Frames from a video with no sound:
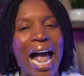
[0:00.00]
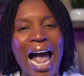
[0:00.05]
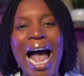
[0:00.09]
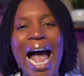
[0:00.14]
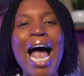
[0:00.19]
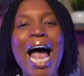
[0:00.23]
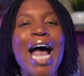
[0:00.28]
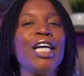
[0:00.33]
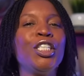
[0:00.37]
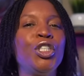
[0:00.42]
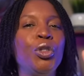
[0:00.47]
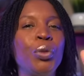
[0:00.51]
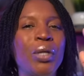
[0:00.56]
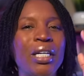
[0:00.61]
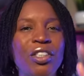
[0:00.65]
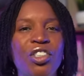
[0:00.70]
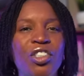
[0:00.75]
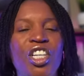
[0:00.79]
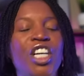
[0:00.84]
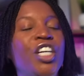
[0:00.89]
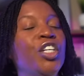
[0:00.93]
As you
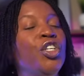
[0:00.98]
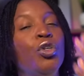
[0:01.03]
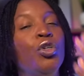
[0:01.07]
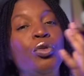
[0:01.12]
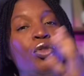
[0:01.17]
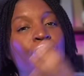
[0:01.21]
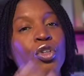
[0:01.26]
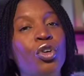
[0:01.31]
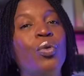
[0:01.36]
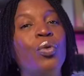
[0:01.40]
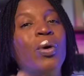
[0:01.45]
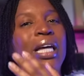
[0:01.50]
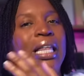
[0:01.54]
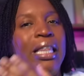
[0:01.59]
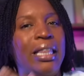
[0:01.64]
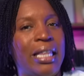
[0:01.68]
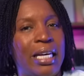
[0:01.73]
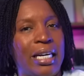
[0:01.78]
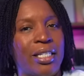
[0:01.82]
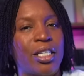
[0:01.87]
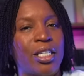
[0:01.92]
continue
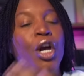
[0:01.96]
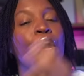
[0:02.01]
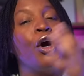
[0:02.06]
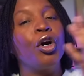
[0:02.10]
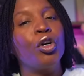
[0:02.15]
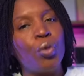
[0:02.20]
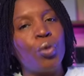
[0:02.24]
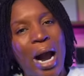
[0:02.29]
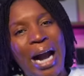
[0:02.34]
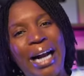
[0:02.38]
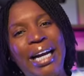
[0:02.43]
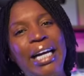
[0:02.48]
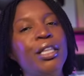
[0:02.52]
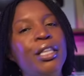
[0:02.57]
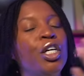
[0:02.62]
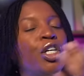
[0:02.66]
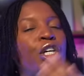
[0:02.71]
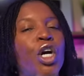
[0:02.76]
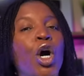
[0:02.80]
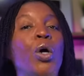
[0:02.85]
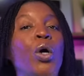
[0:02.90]
doing this, cracking
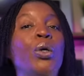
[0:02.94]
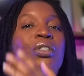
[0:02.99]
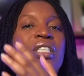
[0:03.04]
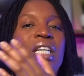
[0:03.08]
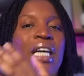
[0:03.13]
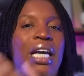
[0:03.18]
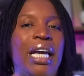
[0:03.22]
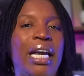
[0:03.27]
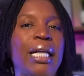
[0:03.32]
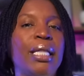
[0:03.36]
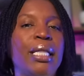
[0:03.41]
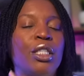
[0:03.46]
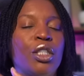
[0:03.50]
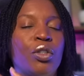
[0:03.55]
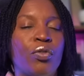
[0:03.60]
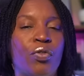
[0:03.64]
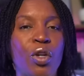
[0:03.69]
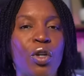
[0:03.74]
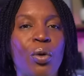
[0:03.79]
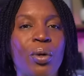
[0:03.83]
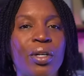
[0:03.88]
the code to
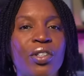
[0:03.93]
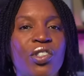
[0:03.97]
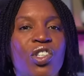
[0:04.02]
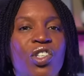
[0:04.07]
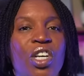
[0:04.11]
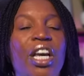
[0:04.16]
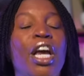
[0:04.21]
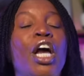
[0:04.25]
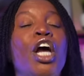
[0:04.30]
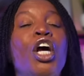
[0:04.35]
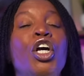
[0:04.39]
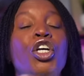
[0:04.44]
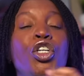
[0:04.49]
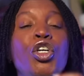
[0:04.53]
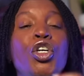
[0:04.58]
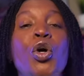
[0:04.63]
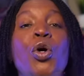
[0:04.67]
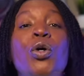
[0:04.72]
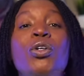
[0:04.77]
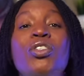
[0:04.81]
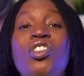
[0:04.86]
English fluency,
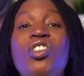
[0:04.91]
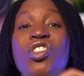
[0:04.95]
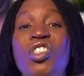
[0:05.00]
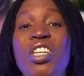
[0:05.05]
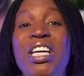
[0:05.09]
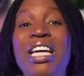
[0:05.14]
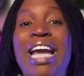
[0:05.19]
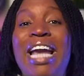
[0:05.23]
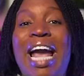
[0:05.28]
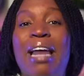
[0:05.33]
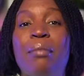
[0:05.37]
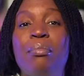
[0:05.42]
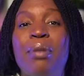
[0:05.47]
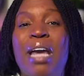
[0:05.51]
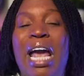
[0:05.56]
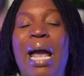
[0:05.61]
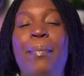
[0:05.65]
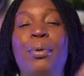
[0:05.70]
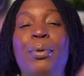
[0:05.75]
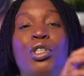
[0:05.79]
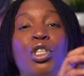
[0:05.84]
you'll see and
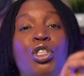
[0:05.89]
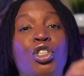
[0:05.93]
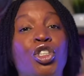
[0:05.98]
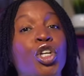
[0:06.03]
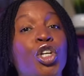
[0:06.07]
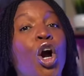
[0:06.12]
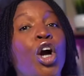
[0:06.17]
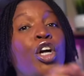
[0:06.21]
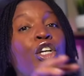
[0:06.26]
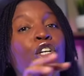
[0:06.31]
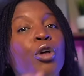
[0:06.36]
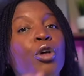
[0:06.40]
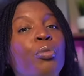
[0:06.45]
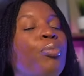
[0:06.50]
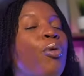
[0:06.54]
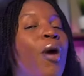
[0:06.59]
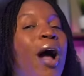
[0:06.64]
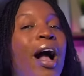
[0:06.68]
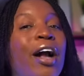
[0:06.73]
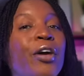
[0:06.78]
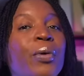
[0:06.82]
be able to chart your
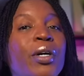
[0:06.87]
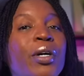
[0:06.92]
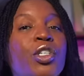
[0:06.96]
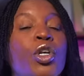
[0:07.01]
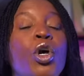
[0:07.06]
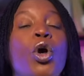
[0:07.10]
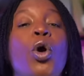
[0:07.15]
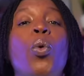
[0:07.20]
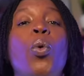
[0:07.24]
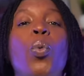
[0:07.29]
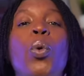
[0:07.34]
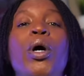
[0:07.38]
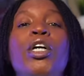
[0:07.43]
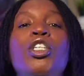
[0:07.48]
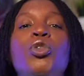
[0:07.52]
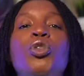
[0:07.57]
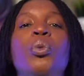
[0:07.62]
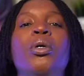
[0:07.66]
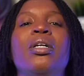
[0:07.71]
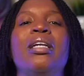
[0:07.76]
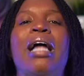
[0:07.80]
progress,
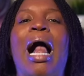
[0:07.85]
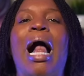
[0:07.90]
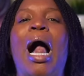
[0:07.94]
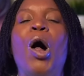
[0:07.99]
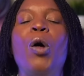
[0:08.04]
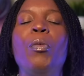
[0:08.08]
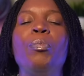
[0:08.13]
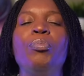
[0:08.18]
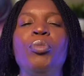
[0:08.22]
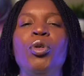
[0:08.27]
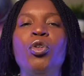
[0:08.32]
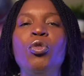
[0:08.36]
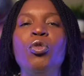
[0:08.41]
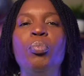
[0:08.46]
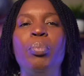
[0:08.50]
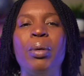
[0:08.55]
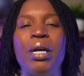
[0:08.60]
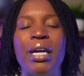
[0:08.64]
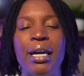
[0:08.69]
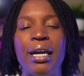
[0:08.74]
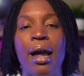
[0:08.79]
which will help you
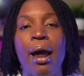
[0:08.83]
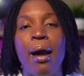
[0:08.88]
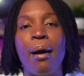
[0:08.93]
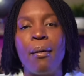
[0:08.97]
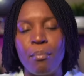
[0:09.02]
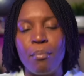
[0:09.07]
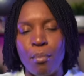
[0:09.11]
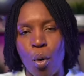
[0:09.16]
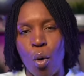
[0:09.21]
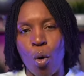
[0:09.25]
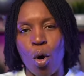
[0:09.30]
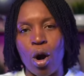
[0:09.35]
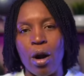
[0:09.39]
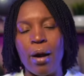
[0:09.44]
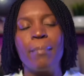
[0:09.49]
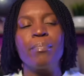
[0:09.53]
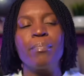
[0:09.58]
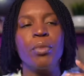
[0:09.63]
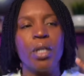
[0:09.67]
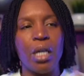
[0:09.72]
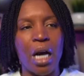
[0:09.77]
be
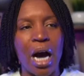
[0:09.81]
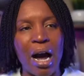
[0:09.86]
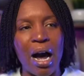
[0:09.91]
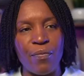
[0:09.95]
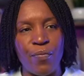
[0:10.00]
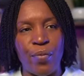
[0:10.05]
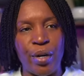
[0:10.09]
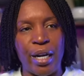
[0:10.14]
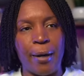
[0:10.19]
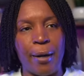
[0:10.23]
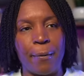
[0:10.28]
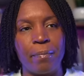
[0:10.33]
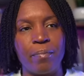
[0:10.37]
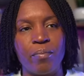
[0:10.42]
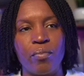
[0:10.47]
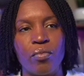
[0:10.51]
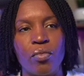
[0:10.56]
more confident.